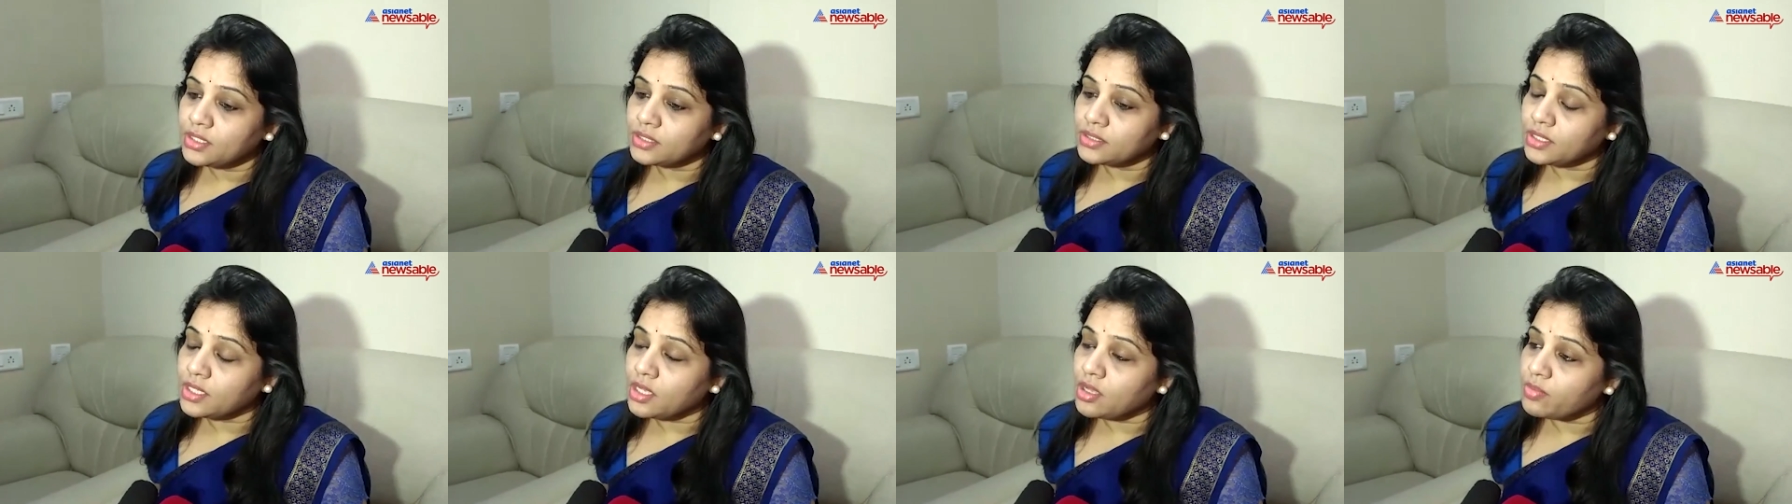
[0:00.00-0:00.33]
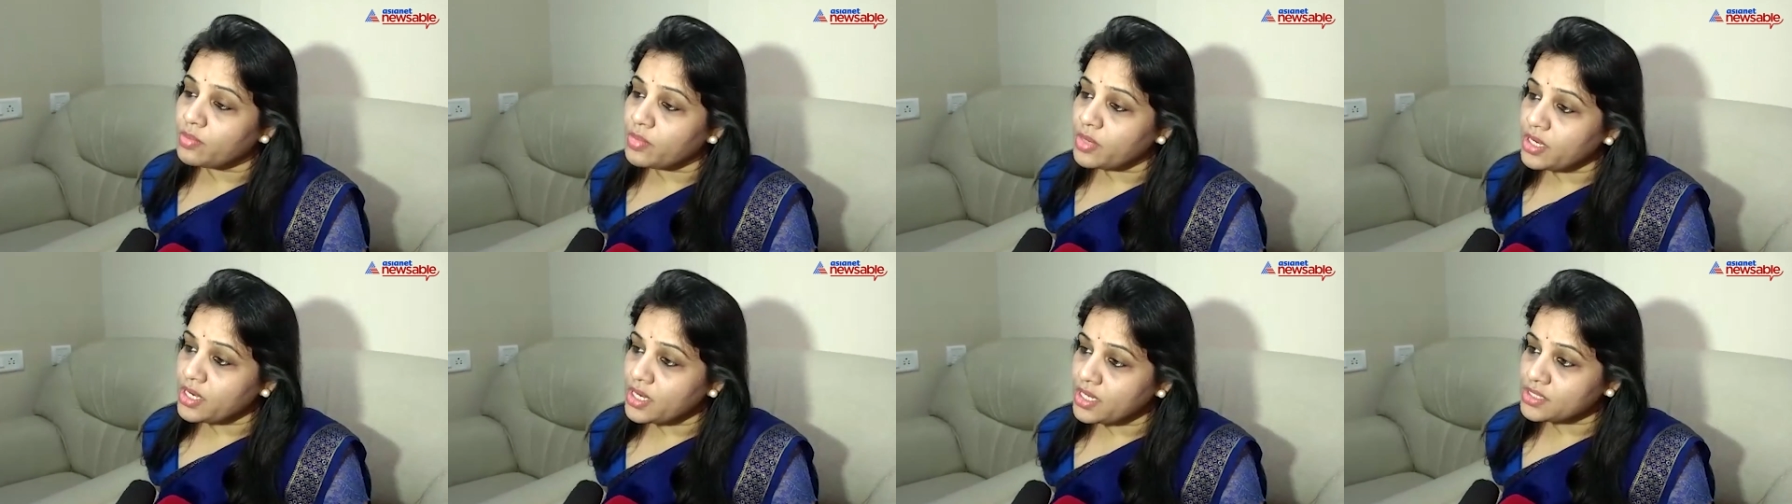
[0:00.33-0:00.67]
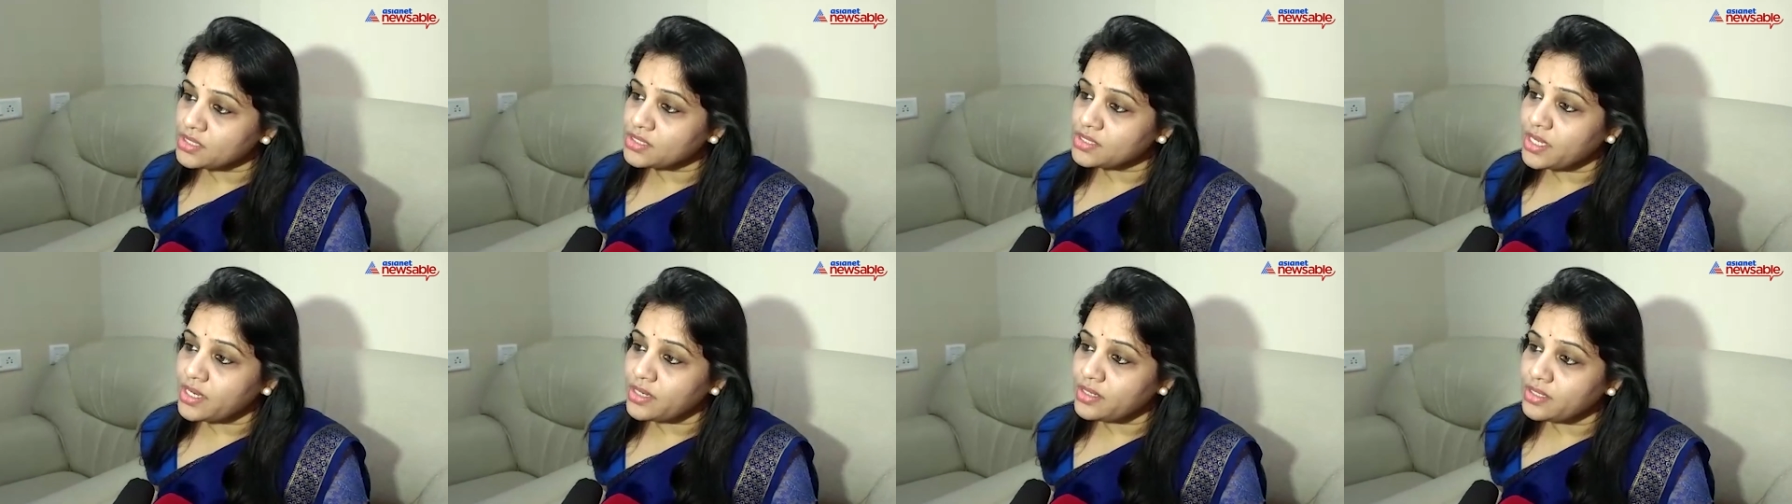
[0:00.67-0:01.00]
the government
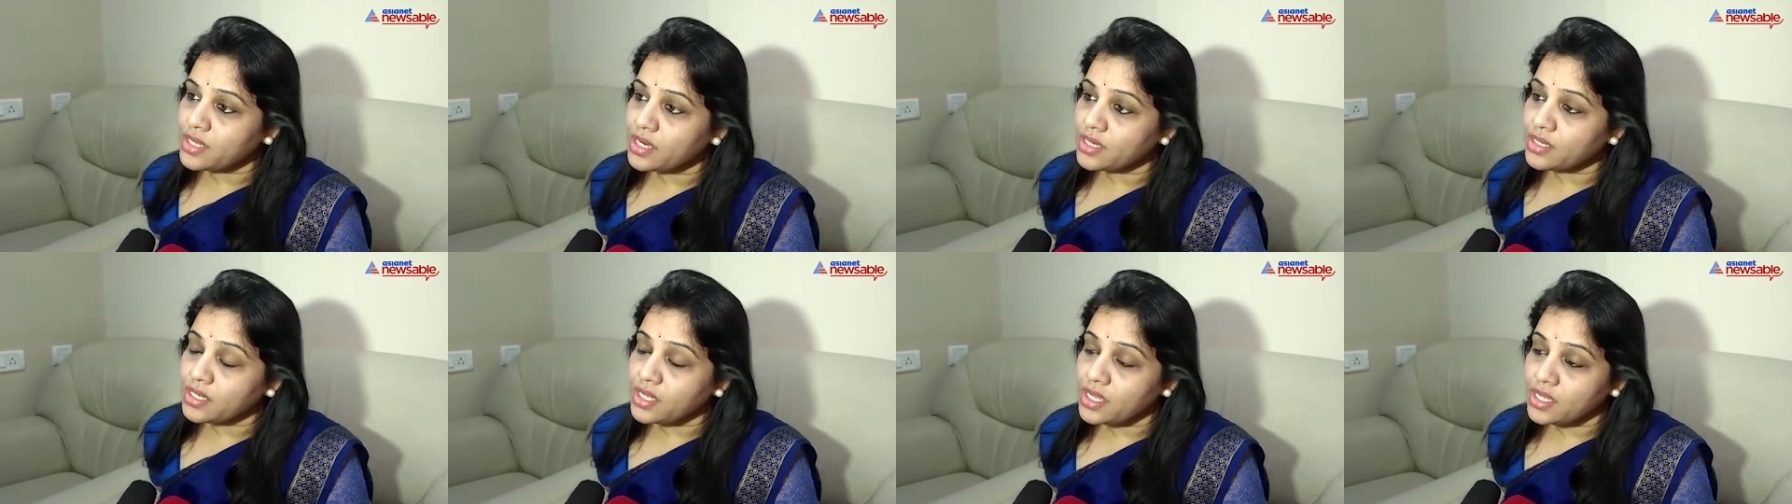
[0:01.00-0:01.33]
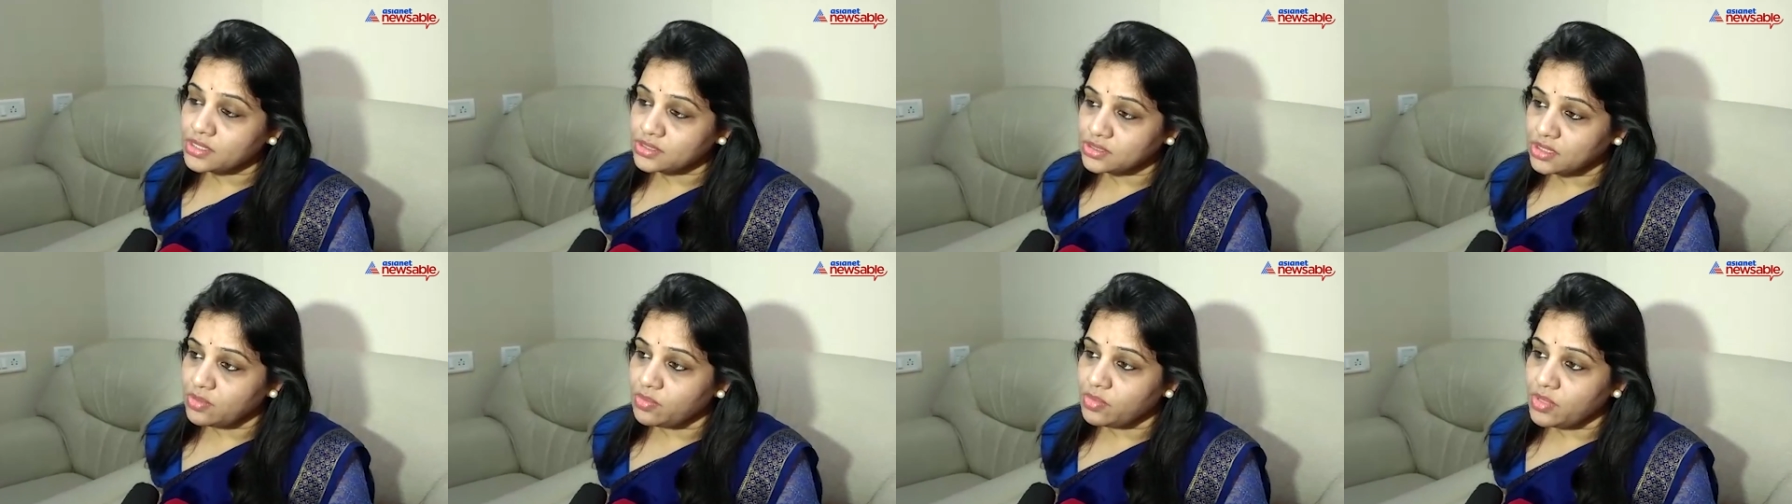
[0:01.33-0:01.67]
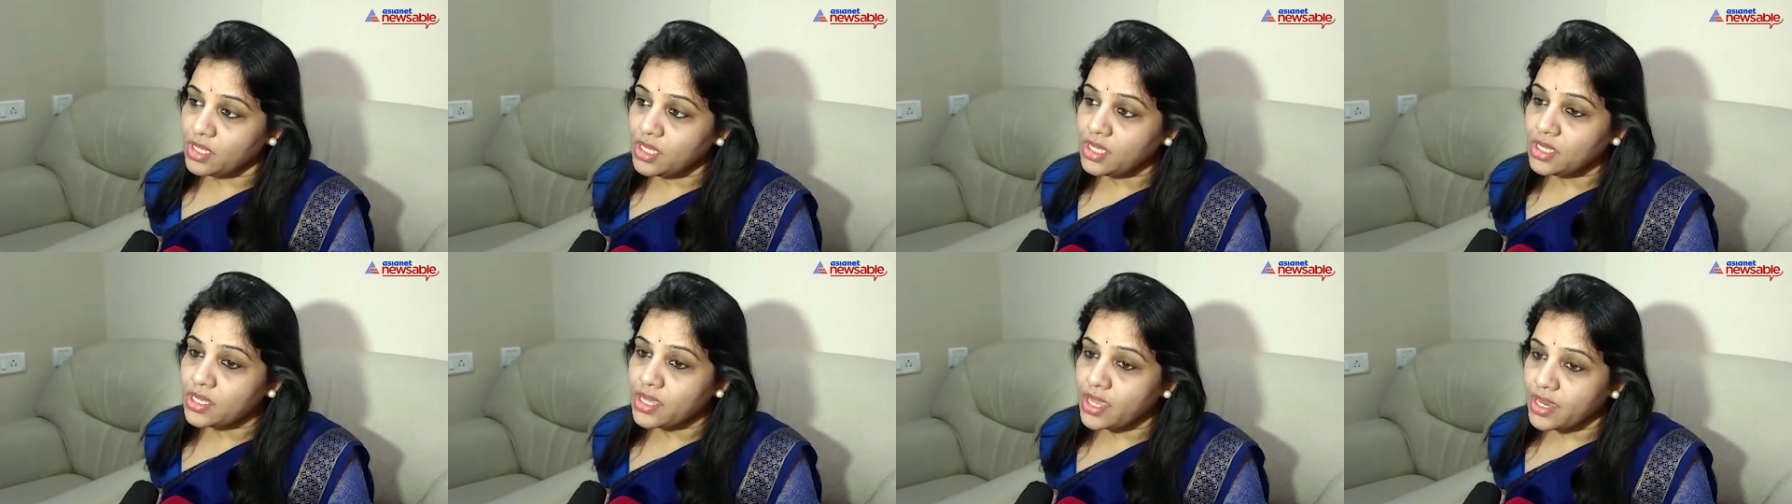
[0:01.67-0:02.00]
has said that
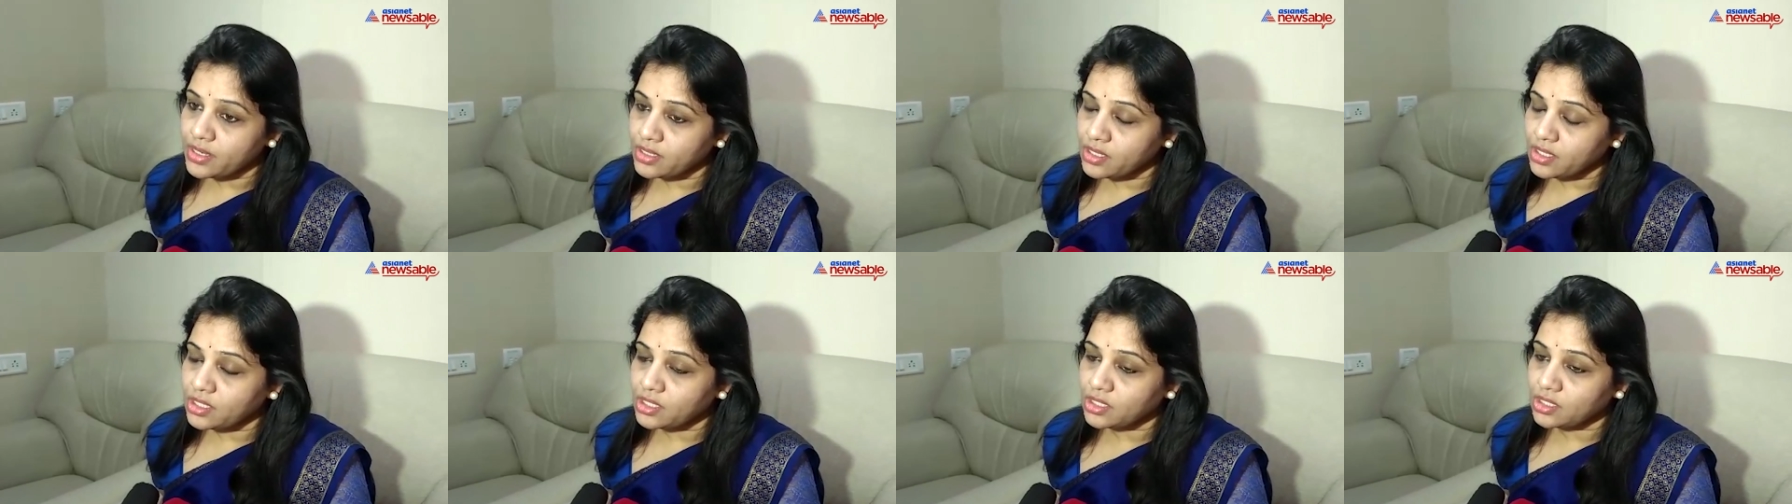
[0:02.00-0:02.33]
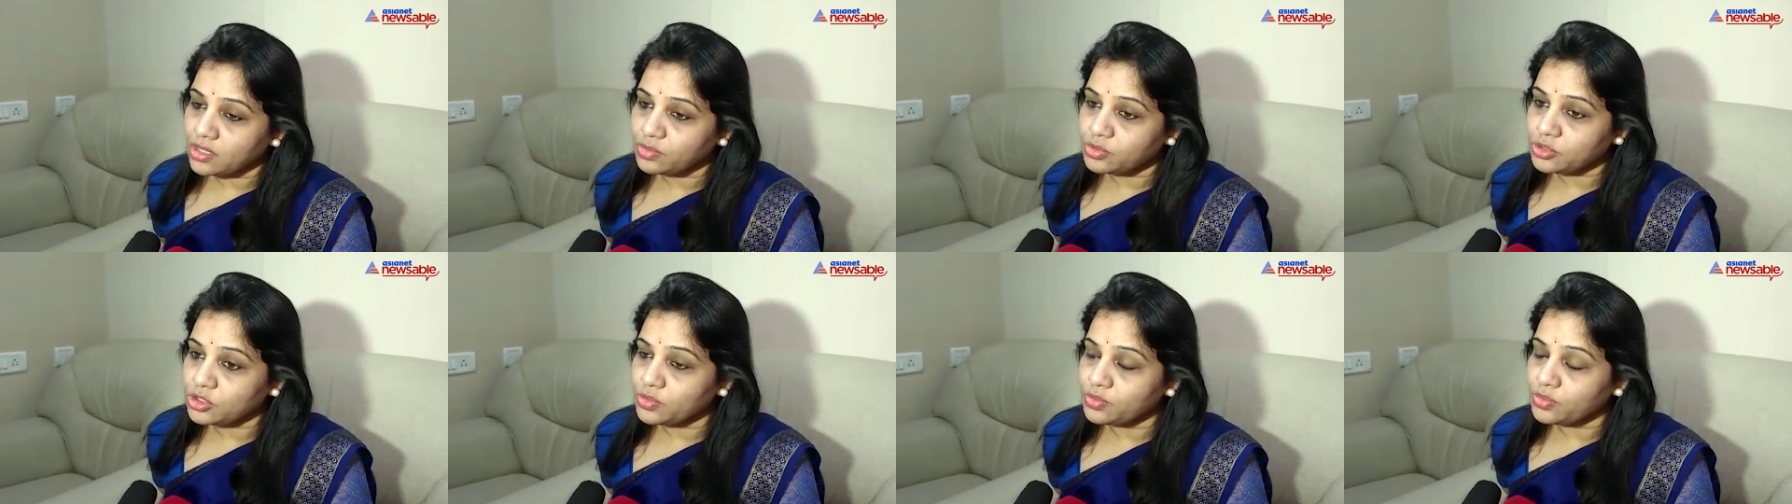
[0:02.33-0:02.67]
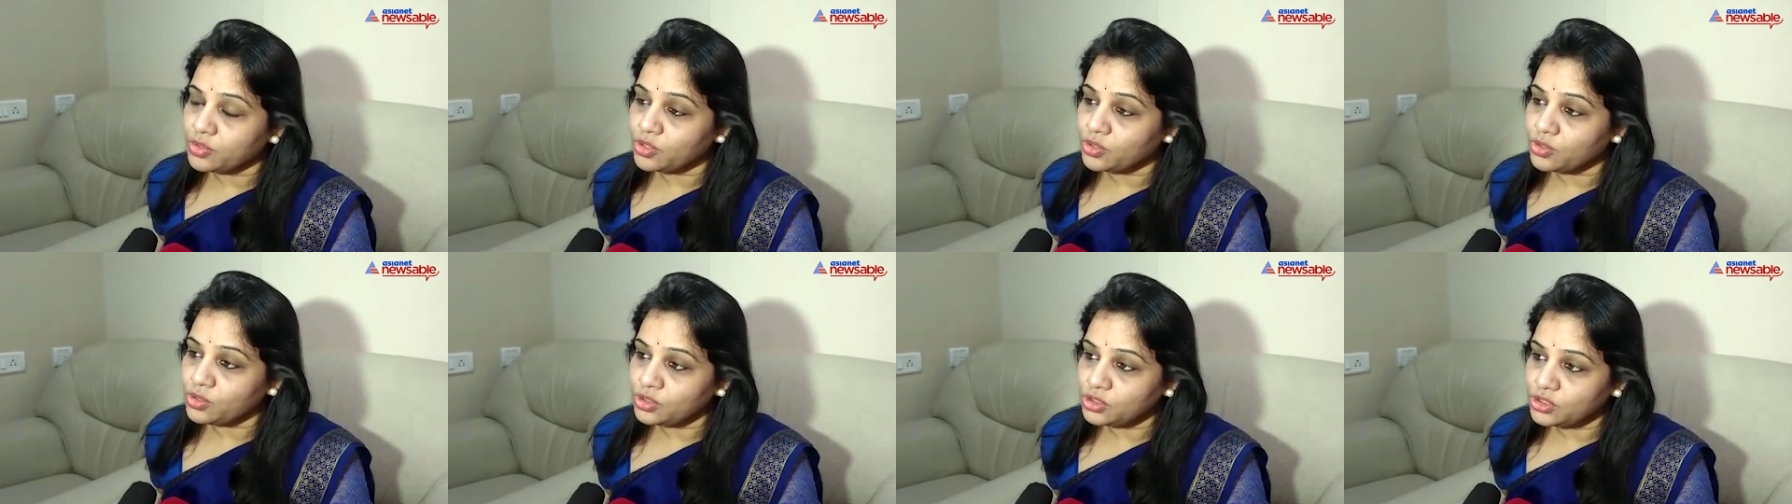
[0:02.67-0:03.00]
ACB, Anti-Corruption
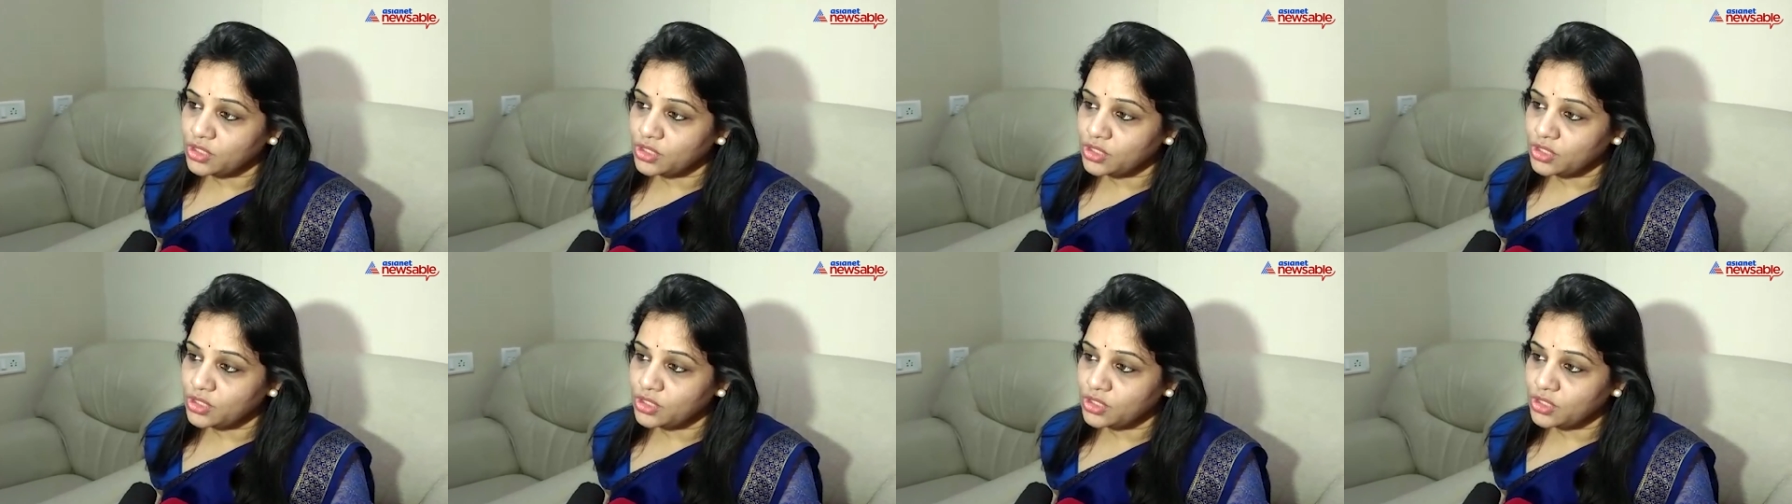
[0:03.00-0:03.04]
Bureau,